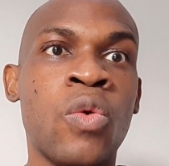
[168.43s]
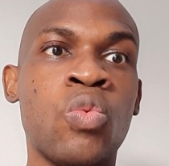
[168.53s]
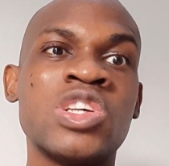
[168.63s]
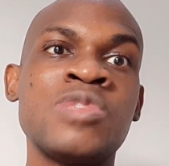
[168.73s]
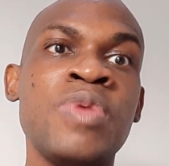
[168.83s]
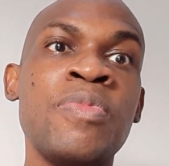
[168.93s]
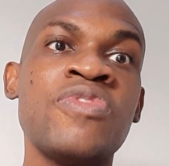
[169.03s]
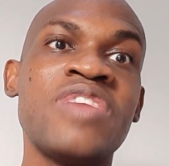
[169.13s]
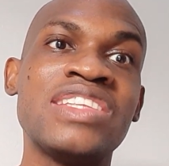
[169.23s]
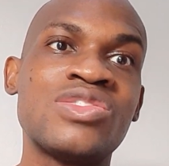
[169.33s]
once people
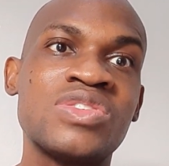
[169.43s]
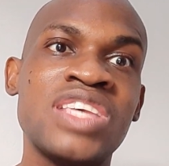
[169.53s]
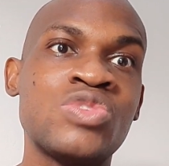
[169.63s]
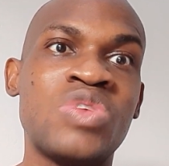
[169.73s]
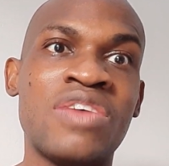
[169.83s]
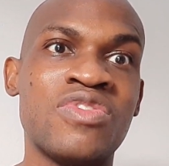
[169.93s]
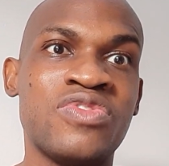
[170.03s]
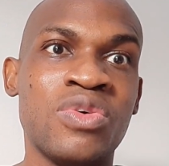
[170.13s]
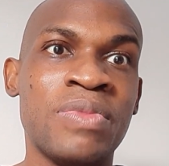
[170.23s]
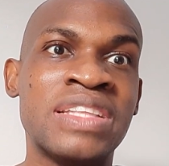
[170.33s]
find success without
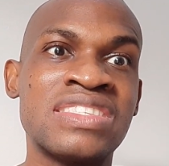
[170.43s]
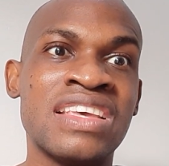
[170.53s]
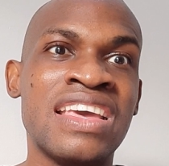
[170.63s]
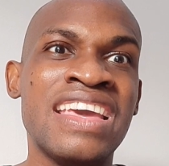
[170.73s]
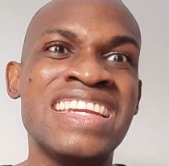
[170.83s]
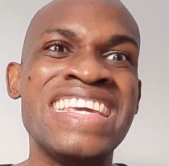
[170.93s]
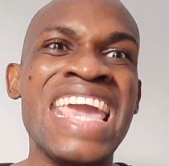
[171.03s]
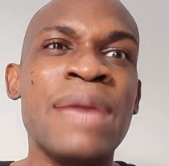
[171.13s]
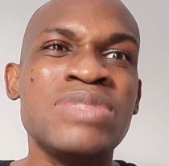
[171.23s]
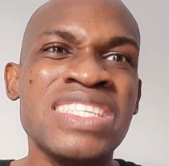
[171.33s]
fulfillment, the
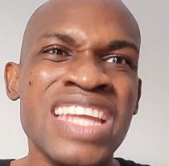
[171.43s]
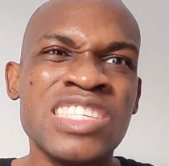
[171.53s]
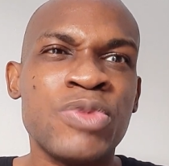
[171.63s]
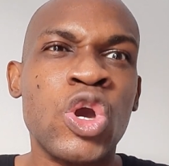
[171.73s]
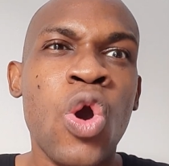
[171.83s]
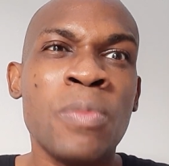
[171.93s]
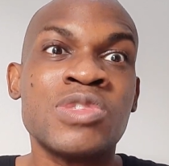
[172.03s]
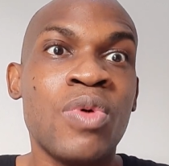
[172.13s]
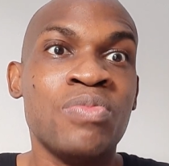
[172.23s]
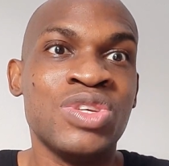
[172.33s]
emptiness becomes
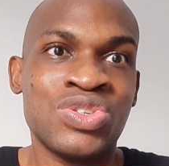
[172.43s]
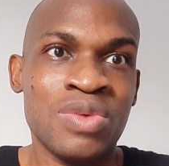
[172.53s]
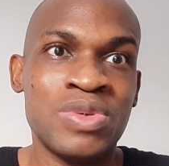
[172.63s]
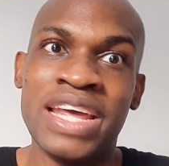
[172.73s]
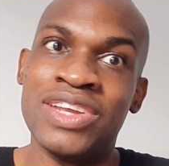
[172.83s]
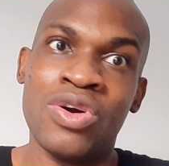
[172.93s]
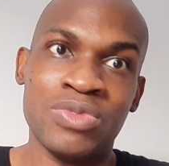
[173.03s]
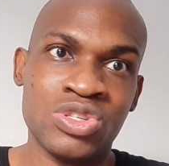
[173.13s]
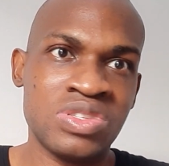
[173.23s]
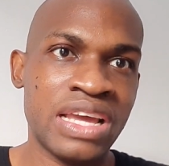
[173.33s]
more miserable and they commit
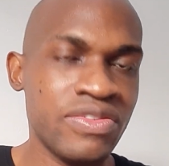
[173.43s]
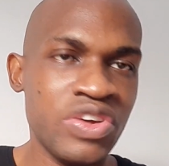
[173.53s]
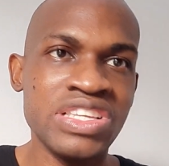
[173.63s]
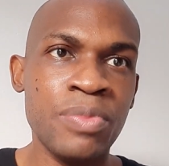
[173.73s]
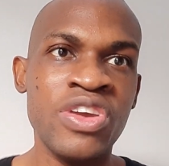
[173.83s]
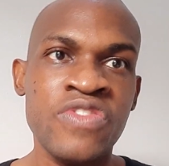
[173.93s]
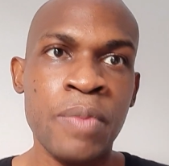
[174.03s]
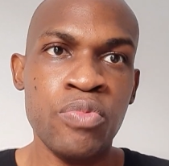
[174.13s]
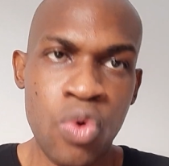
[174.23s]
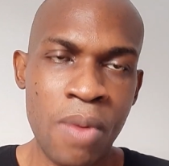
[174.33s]
suicide. For example, if a
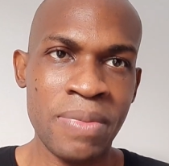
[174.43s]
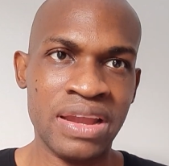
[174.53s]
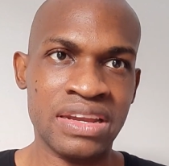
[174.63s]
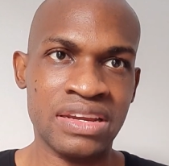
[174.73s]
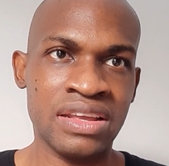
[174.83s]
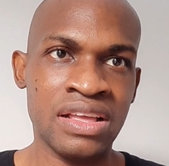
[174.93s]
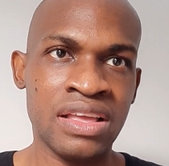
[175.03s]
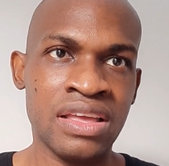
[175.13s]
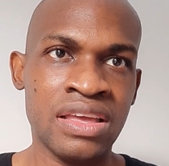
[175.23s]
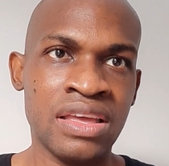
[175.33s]
poor man
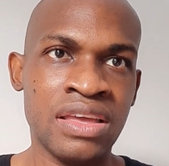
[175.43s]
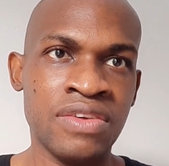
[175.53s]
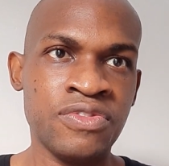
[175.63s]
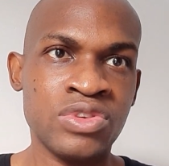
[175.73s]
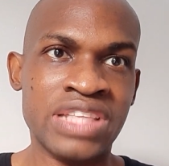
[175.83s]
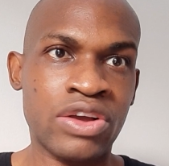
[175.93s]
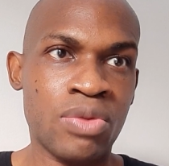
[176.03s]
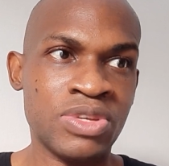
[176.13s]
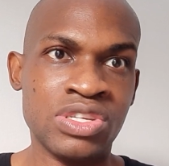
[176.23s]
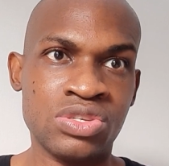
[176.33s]
feels like
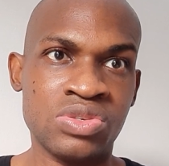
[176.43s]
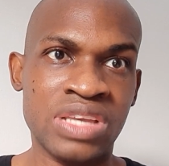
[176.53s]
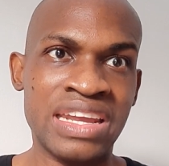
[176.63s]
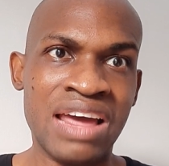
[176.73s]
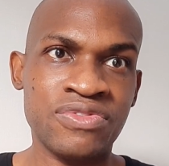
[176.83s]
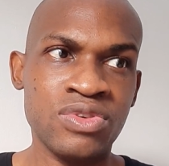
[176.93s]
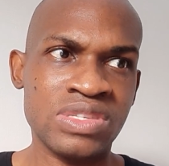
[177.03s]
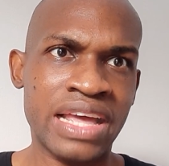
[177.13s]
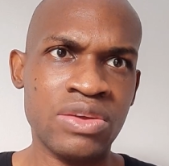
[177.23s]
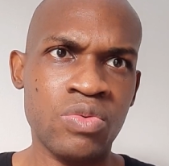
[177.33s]
committing suicide and feels
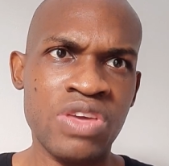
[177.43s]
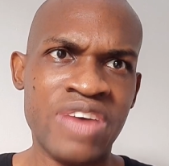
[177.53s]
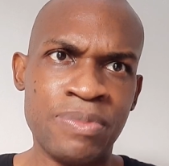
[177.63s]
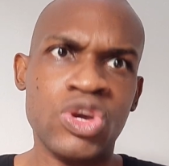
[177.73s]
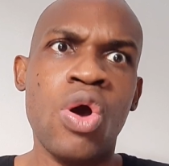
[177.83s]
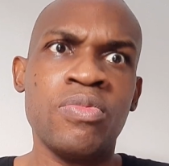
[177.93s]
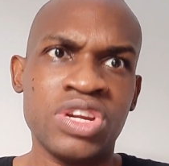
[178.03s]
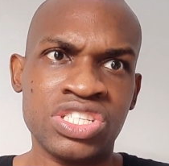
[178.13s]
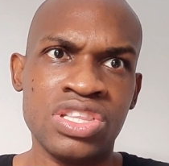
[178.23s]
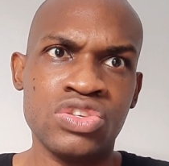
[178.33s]
like if I become
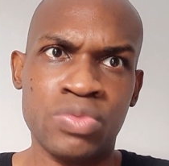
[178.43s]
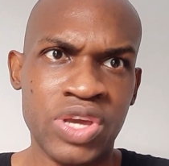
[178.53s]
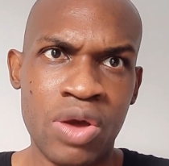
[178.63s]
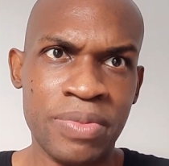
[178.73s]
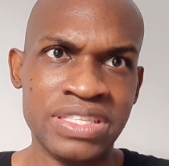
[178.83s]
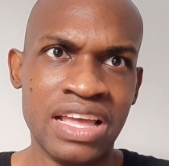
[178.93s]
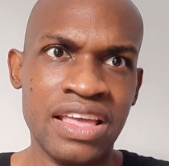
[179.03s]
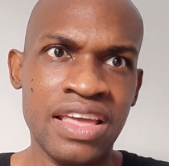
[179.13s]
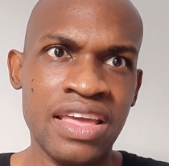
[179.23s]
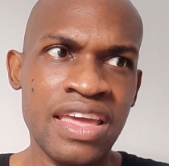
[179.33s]
rich, things will become better,
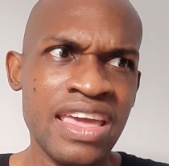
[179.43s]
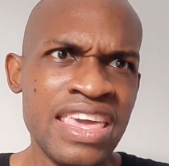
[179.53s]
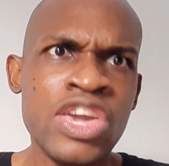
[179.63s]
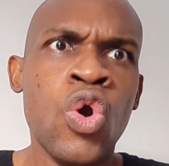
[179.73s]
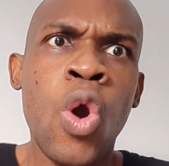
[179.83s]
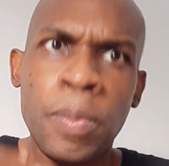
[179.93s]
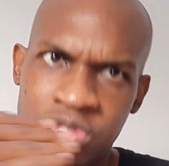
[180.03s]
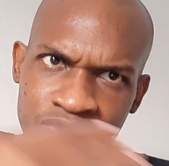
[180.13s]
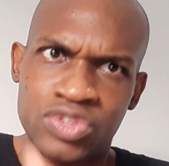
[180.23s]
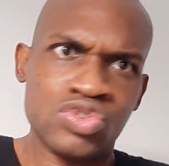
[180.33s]
he hopes
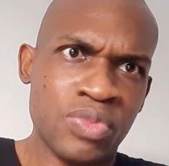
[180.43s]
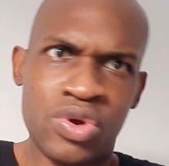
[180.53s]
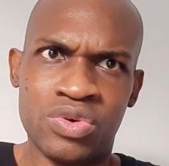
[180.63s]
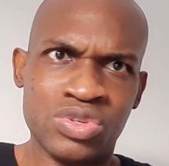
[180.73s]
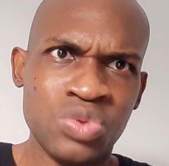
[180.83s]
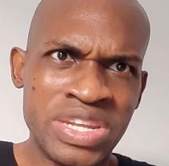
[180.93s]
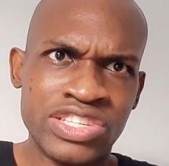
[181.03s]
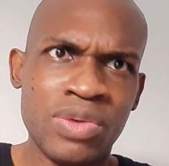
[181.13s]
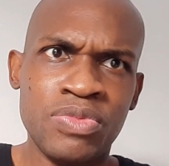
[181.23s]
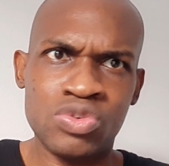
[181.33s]
for tomorrow. So there's
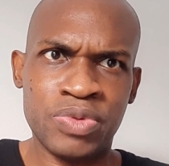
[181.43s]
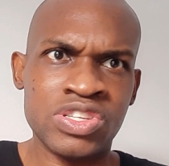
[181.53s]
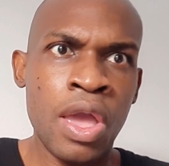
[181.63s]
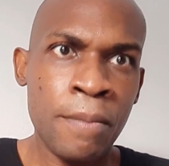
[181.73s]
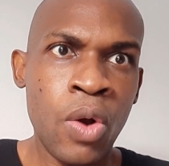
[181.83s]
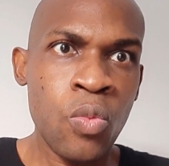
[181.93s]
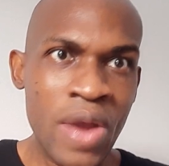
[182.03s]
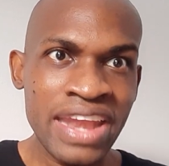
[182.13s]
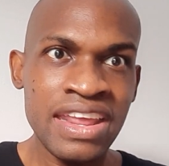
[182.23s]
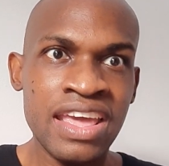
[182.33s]
to press. But
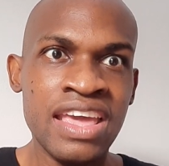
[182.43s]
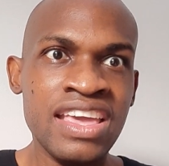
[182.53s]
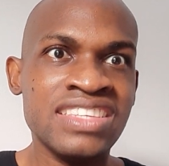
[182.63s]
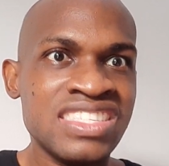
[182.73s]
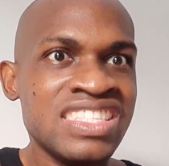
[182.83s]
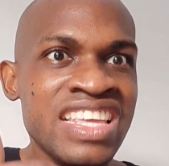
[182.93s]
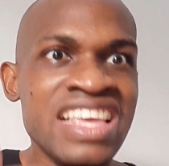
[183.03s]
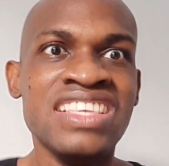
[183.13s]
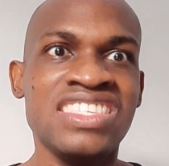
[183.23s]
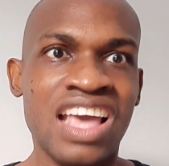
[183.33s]
when it's
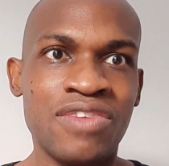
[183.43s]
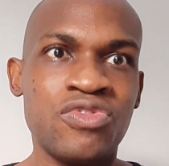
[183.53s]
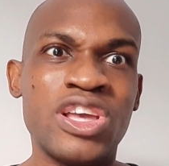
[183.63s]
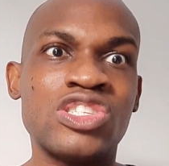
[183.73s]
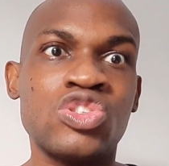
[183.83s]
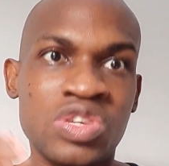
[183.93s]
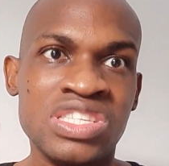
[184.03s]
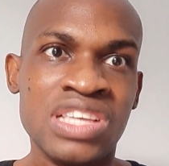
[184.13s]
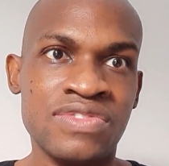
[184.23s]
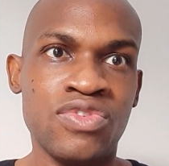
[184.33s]
easier for a
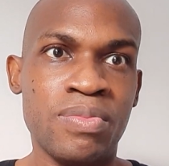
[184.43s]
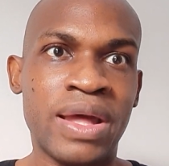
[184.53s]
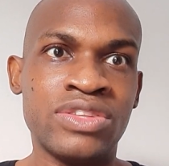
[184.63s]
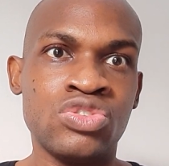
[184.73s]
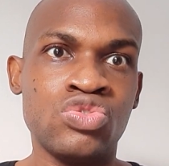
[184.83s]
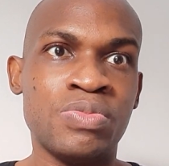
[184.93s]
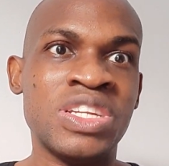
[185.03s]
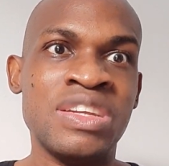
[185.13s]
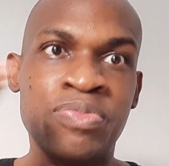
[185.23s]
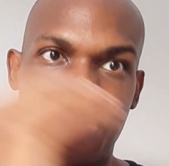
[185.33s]
successful man to be
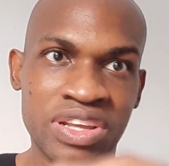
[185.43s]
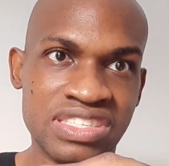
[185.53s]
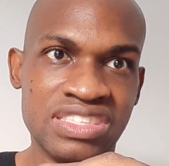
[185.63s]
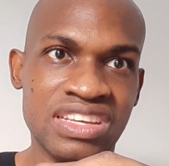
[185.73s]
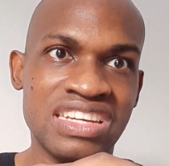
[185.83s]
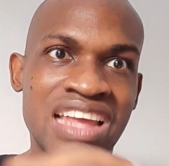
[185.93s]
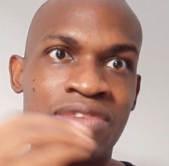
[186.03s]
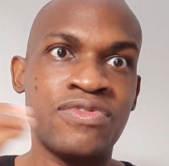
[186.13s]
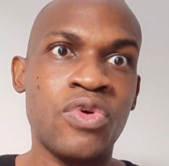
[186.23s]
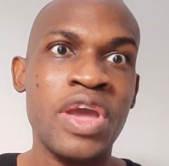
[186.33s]
depressed than
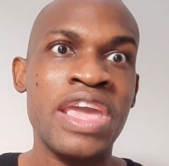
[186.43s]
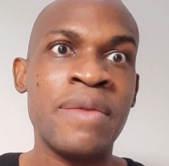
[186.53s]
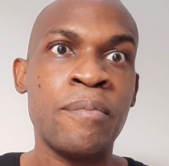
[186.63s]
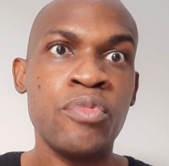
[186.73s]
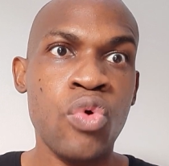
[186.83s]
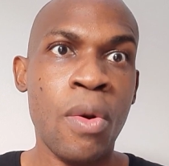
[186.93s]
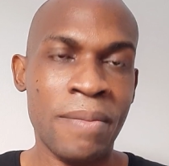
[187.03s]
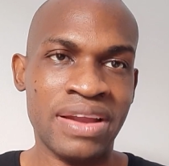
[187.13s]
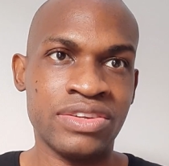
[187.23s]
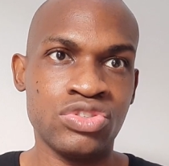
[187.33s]
for a poor
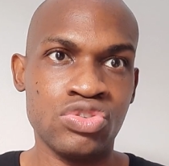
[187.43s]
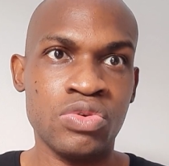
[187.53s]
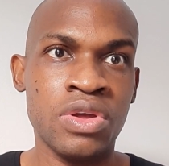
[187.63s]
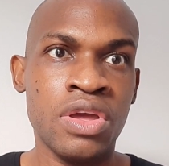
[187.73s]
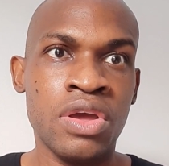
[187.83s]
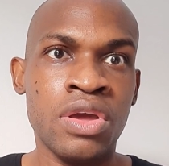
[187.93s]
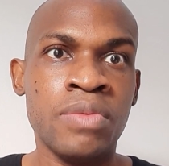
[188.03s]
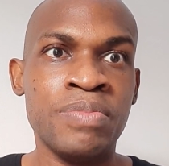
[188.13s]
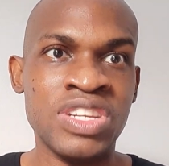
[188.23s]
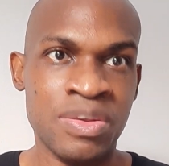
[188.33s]
man to
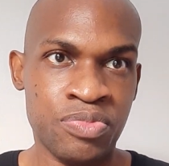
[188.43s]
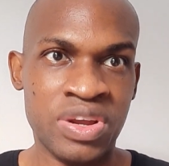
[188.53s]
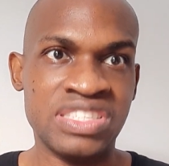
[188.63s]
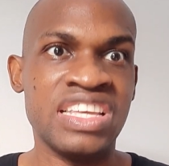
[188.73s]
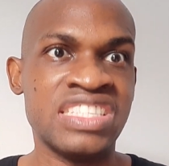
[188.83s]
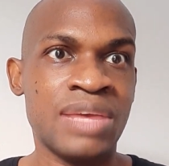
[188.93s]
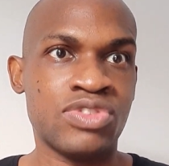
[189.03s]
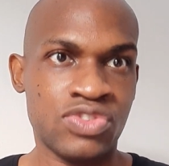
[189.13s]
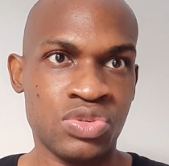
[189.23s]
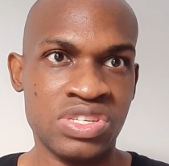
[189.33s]
be depressed in terms of
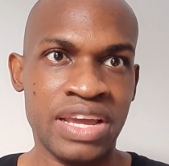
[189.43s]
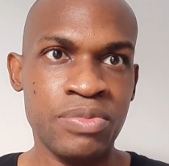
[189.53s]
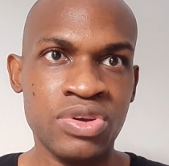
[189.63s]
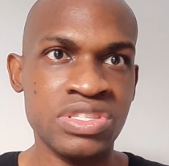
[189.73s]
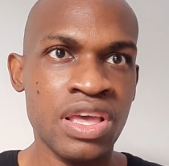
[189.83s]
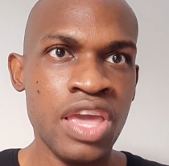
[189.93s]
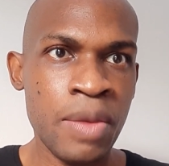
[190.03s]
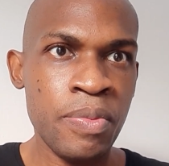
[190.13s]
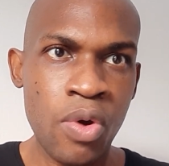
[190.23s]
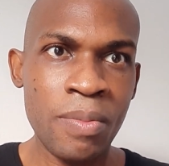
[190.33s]
suicide. Because a
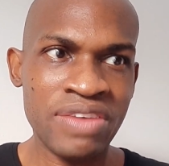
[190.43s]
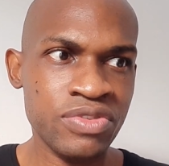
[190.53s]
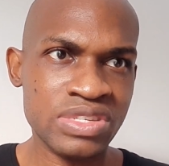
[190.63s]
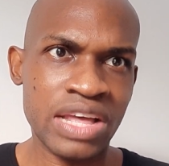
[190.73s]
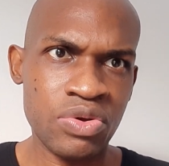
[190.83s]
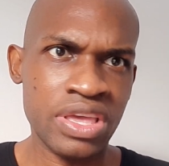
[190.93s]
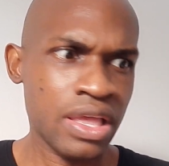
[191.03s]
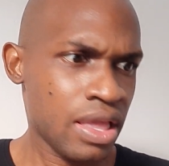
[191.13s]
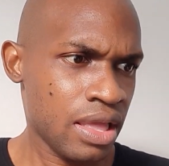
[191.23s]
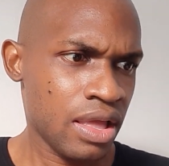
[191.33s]
poor man feels like, okay,
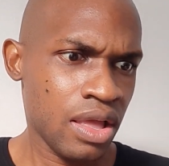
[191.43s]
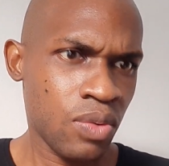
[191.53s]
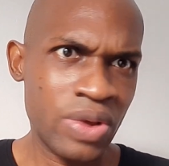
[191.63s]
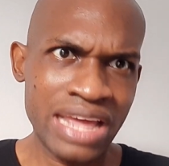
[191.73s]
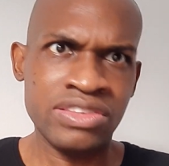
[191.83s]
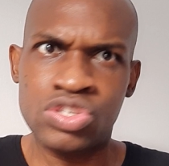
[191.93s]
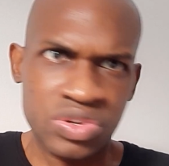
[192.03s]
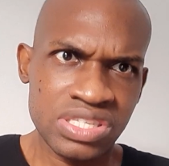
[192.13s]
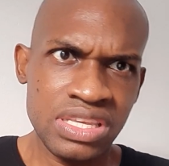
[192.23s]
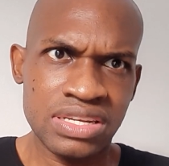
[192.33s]
when I
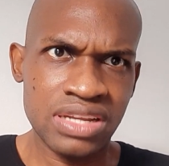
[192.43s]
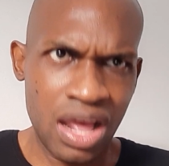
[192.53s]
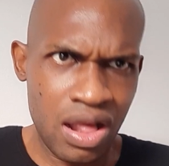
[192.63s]
succeed,